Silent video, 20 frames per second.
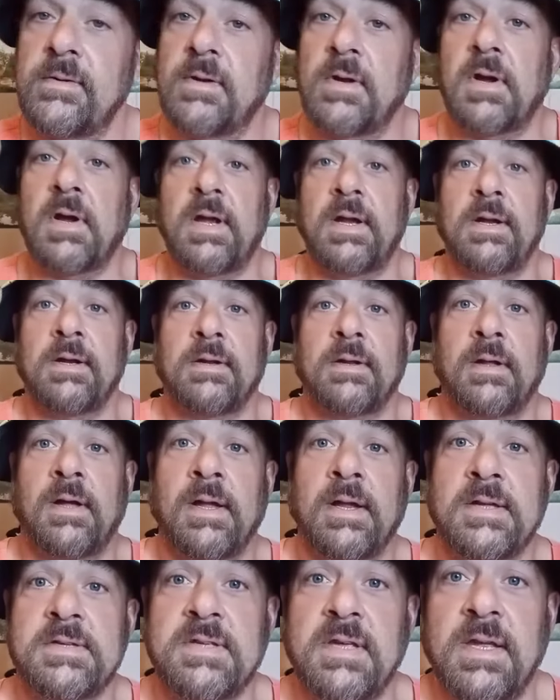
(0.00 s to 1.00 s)
All right,
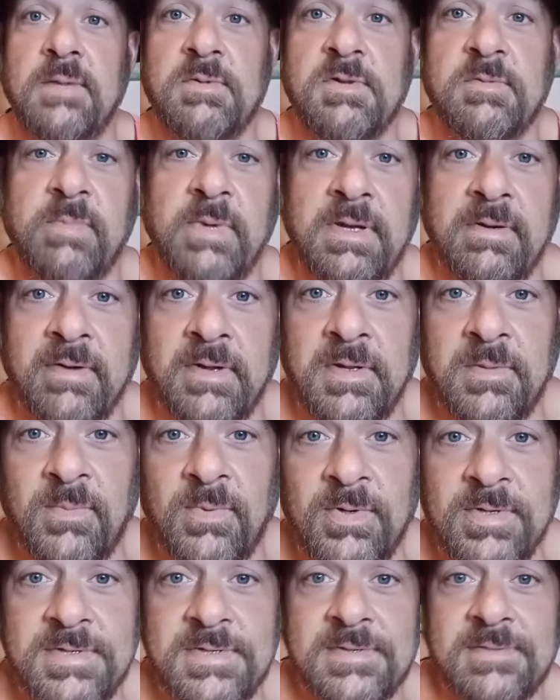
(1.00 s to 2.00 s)
I guess I am just beating around the
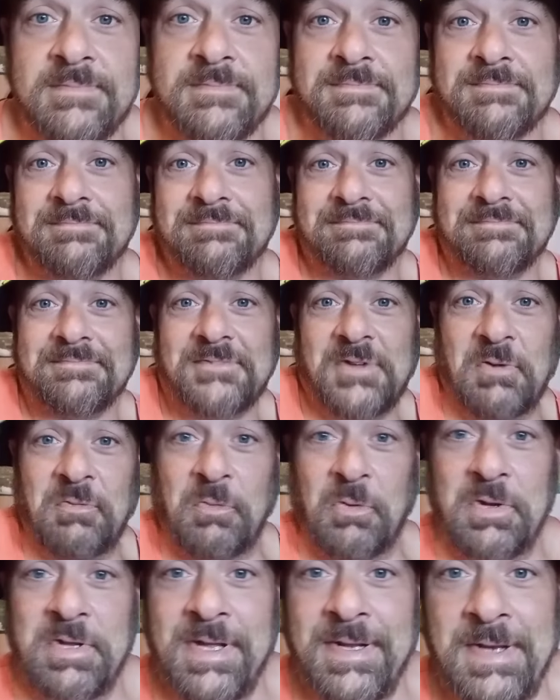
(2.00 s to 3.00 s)
bush and
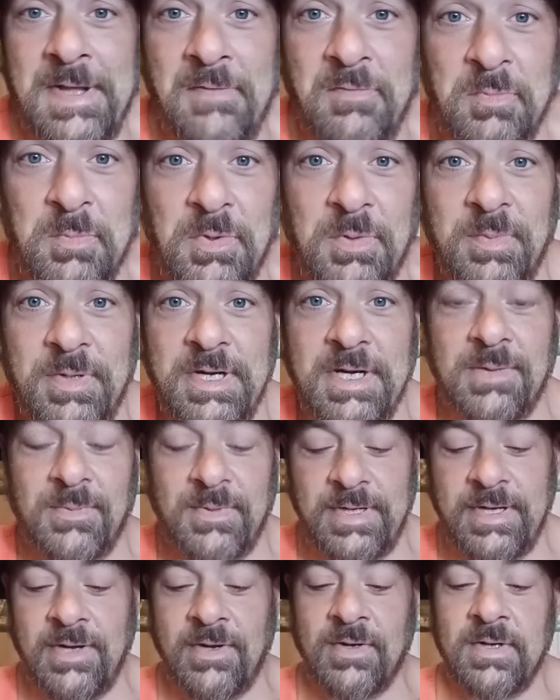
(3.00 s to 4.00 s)
avoiding the inevitable. But here
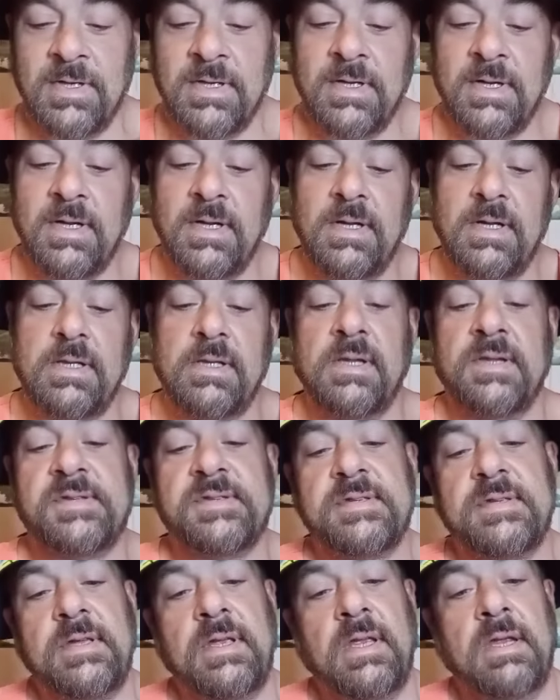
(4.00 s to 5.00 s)
we go.
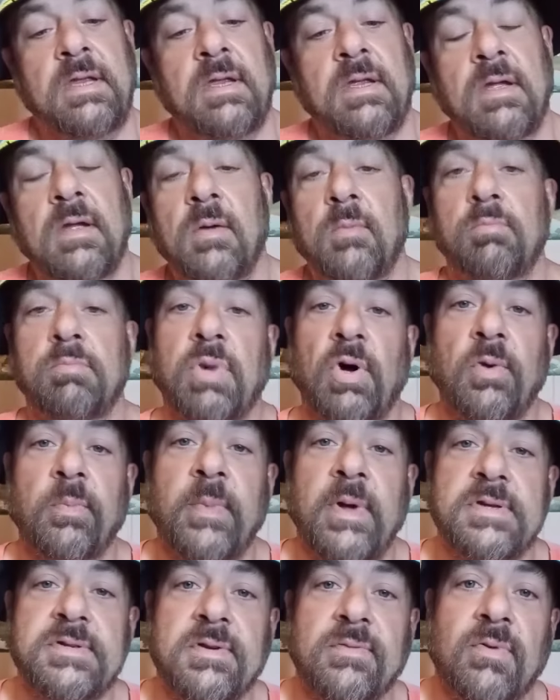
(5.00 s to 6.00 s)
Let's see,
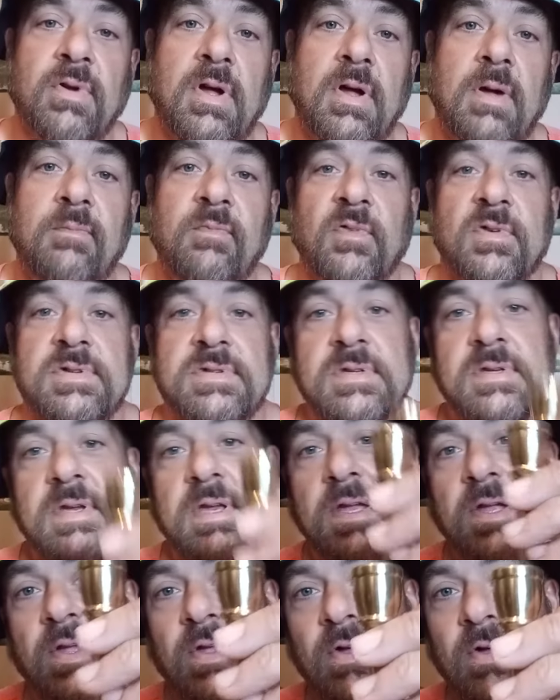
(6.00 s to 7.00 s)
Bongmaster Rob versus
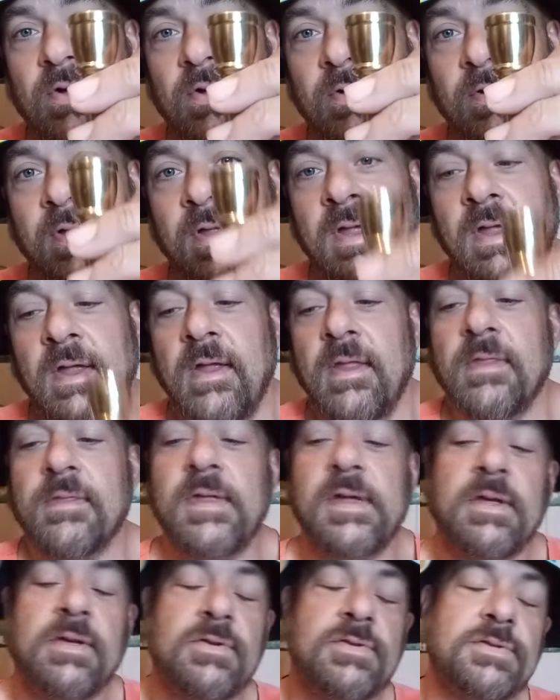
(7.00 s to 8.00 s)
King Kong.
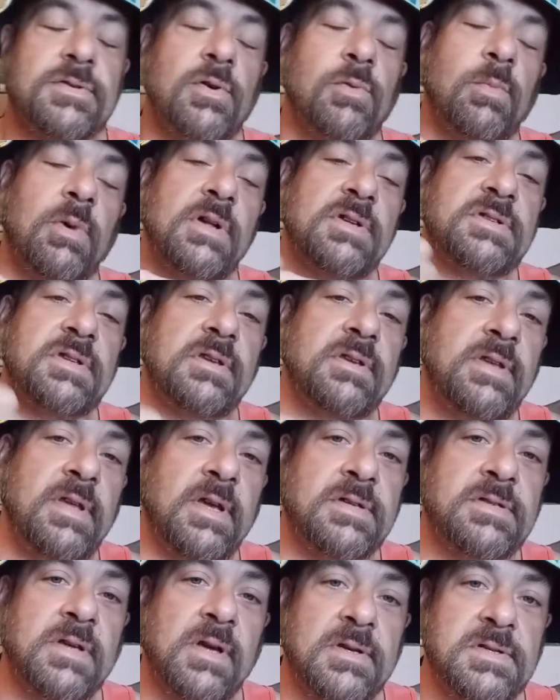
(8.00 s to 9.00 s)
Thank you so much to
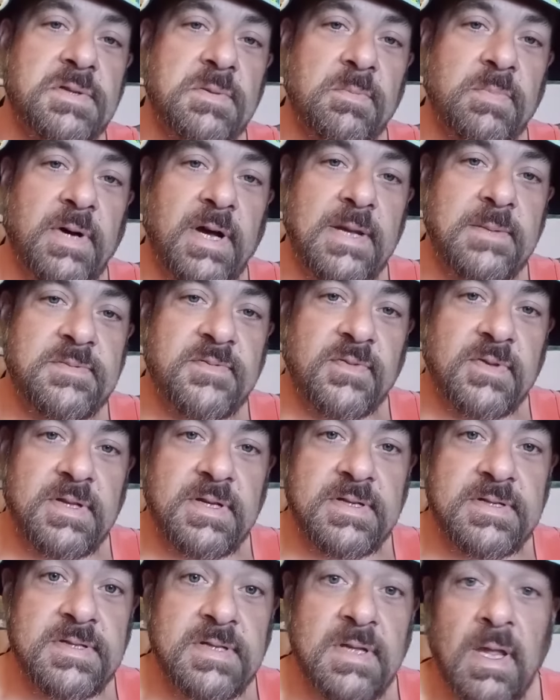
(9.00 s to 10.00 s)
Dix Custom Pipes for
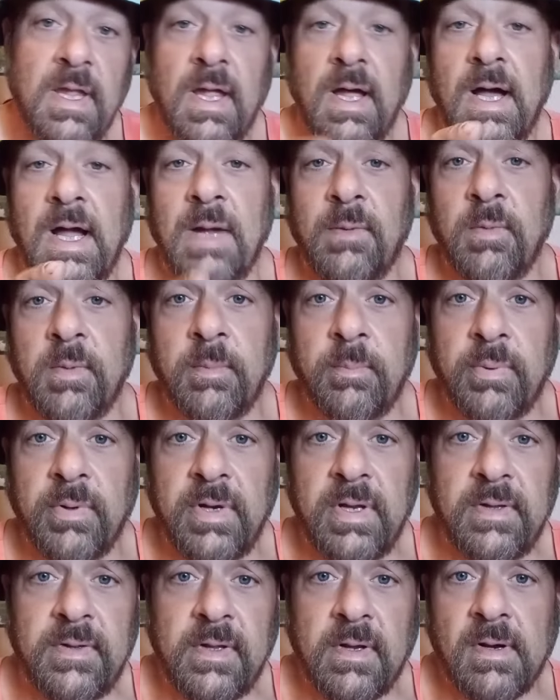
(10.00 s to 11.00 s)
this. I will be
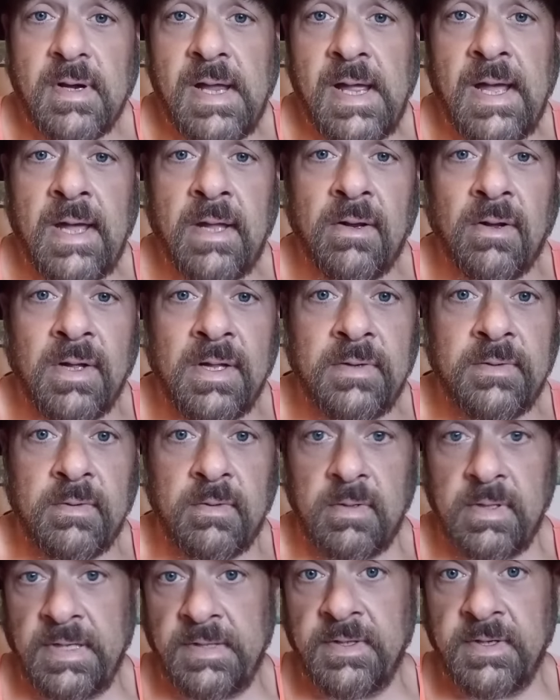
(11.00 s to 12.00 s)
putting their at on
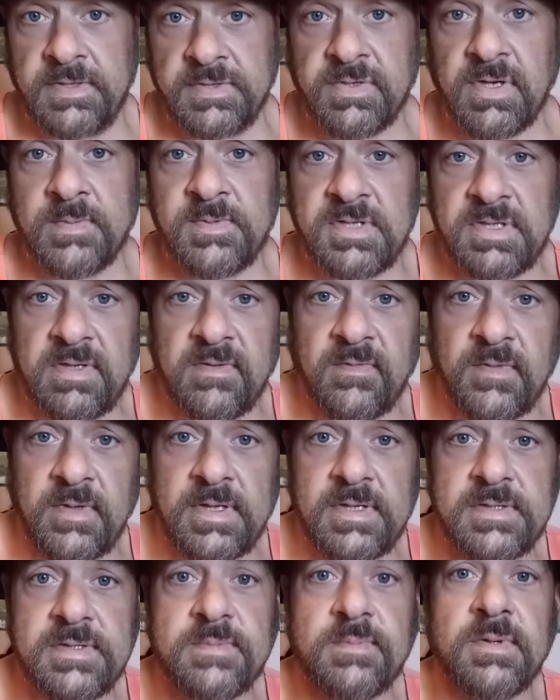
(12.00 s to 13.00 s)
in the description of
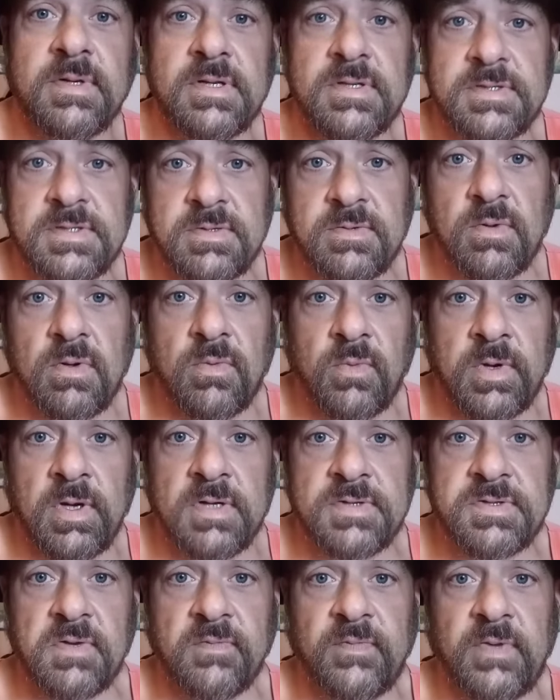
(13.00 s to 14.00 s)
this because we
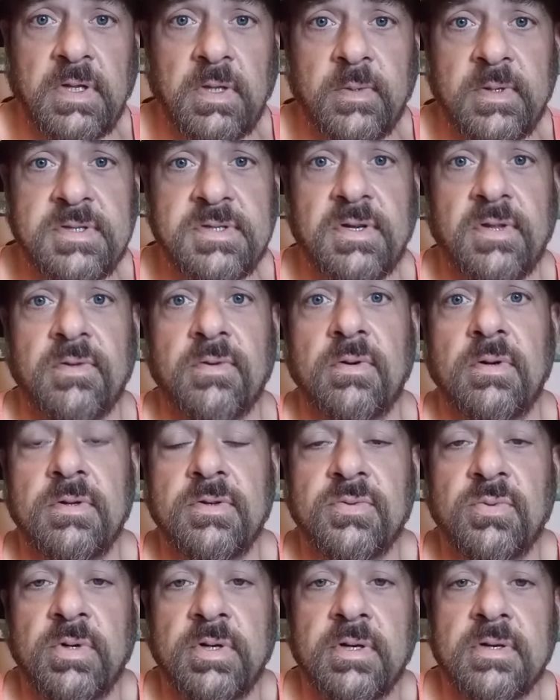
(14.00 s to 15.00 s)
also follow each other
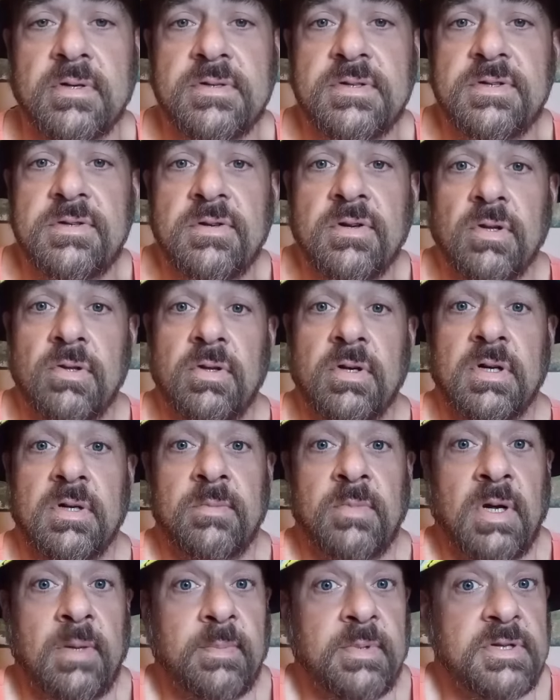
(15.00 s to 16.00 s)
on Twitter, so you can look
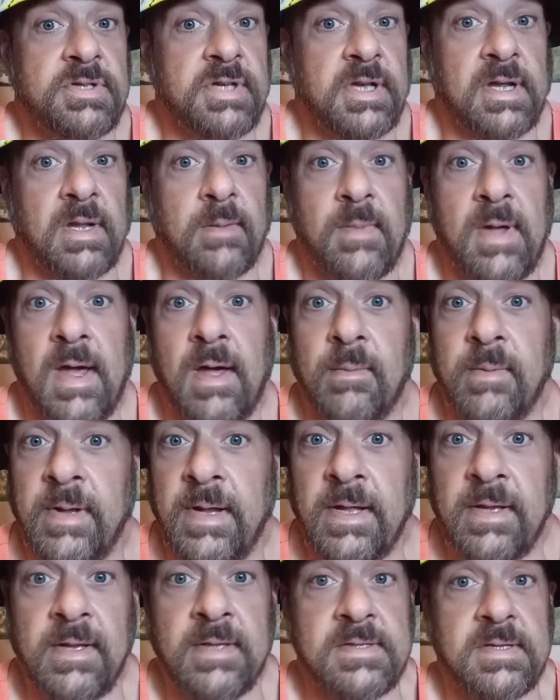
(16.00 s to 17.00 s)
them up and check them out,
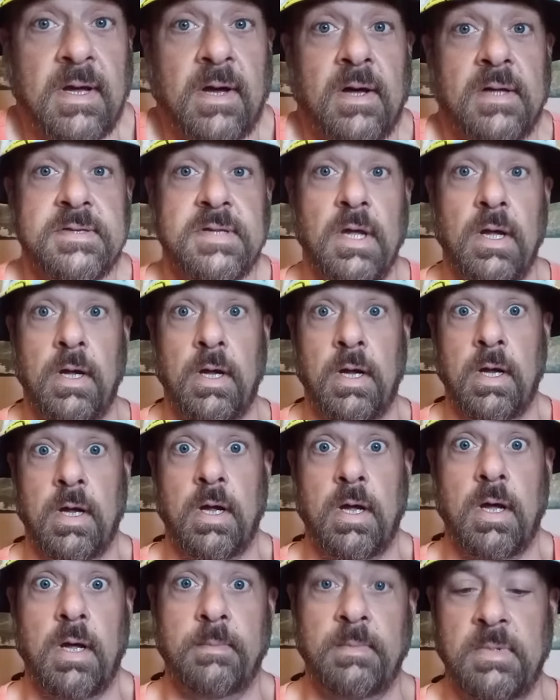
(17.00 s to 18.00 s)
man. It's
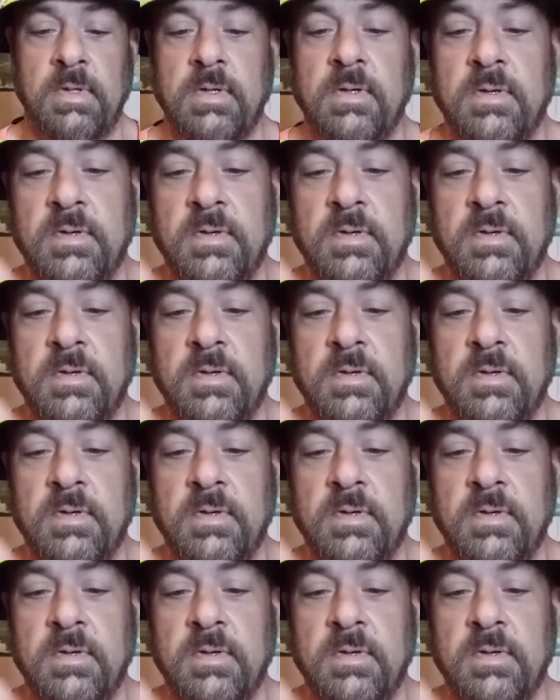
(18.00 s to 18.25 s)
awesome.